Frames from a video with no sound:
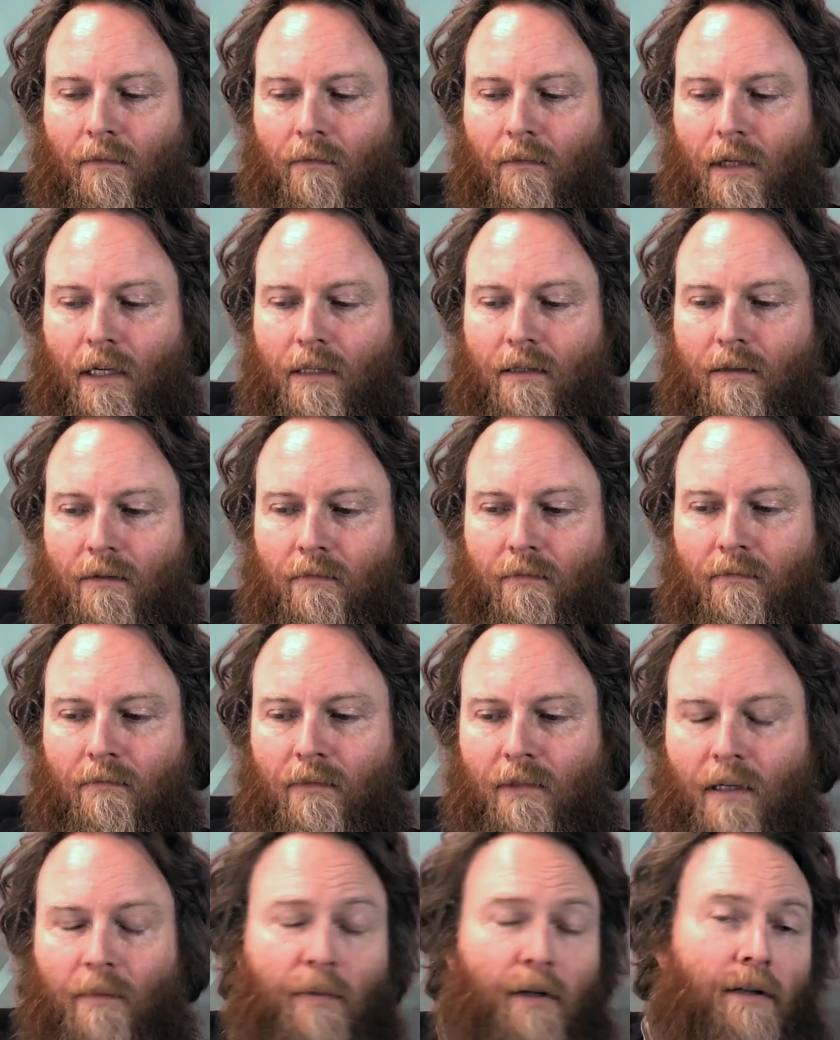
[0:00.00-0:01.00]
That's
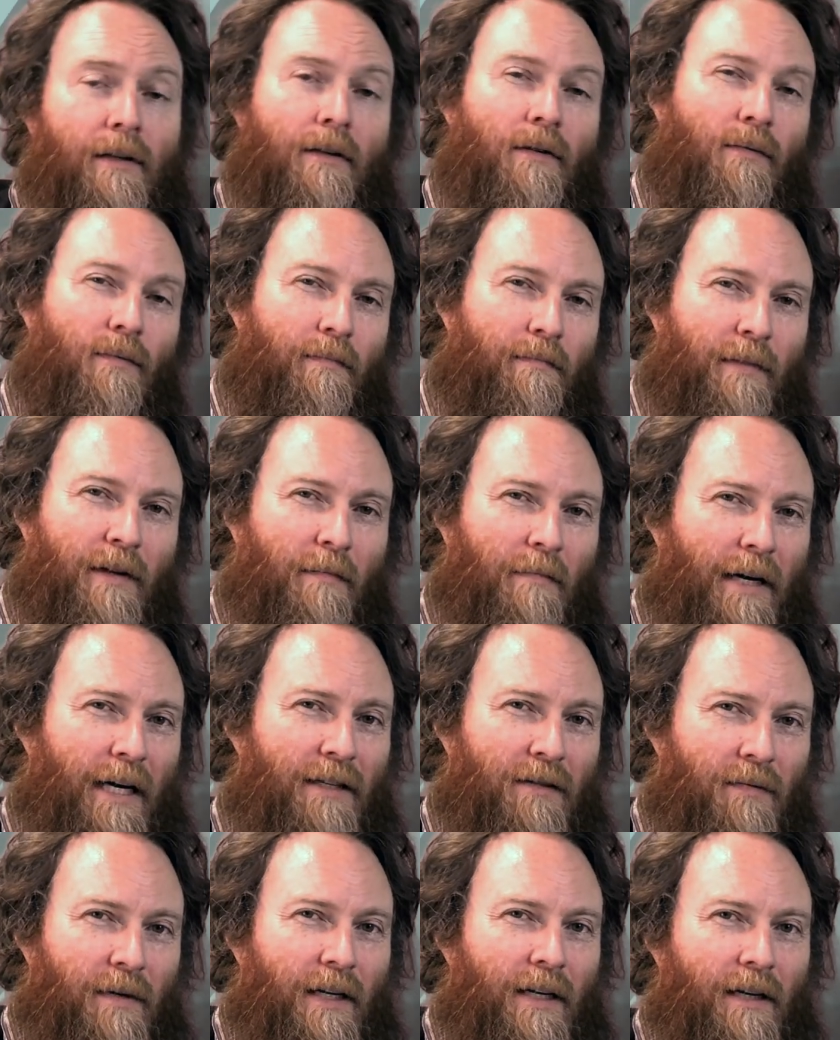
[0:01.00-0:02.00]
typically the
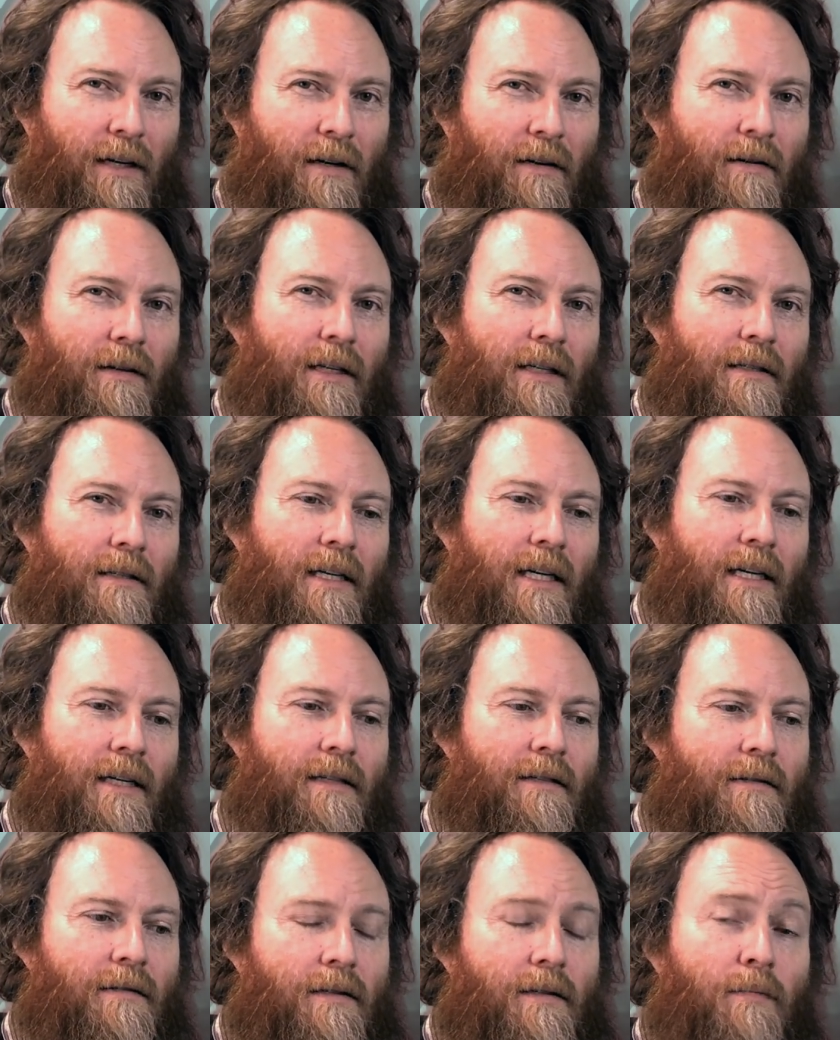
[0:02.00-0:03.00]
best way to go these
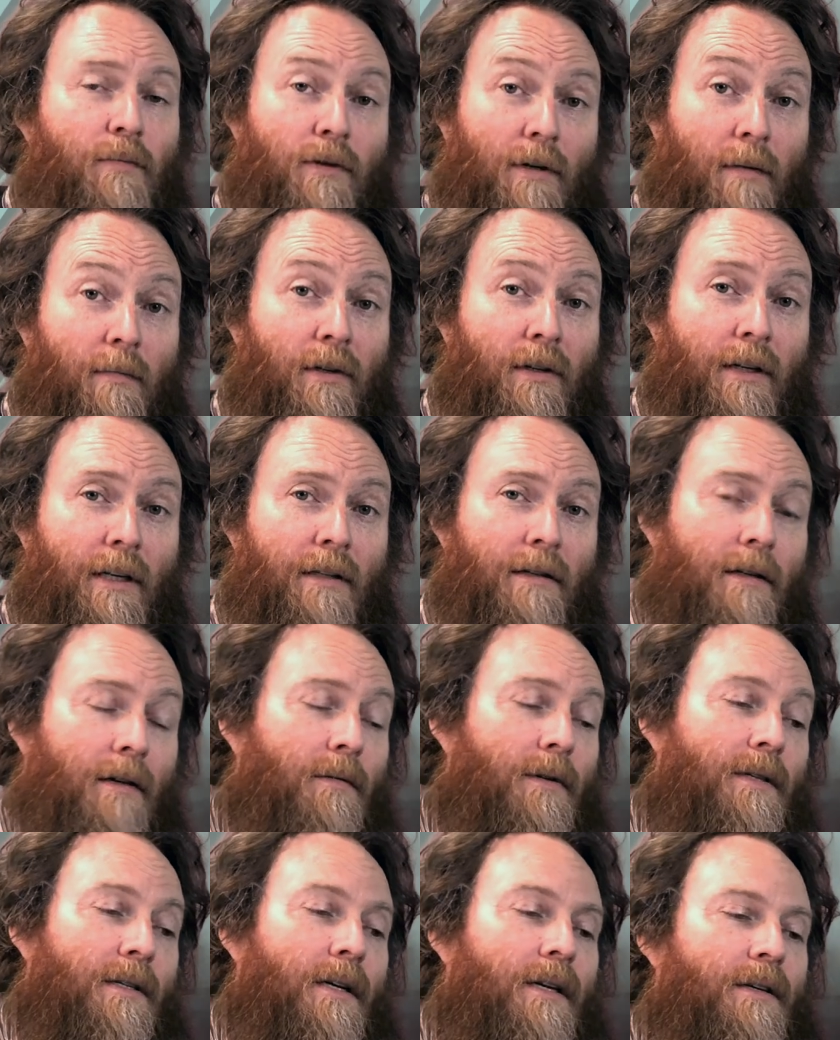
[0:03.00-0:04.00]
days. It's portable and it's
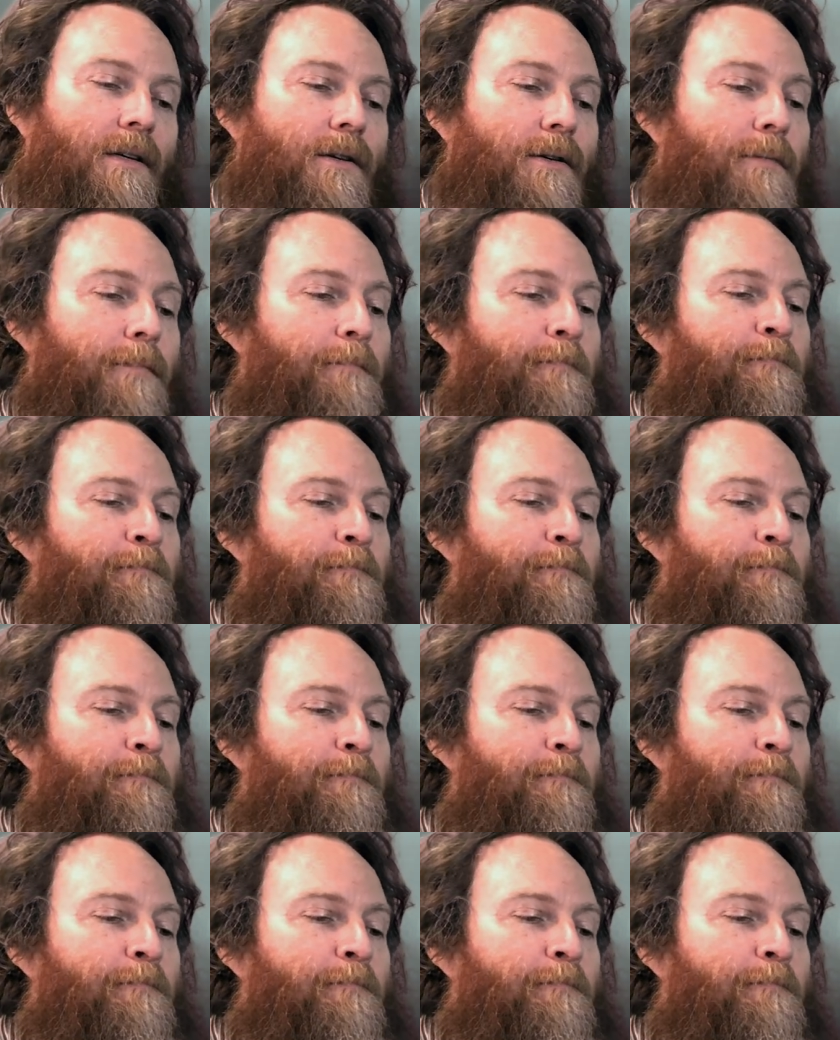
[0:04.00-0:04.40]
always on you.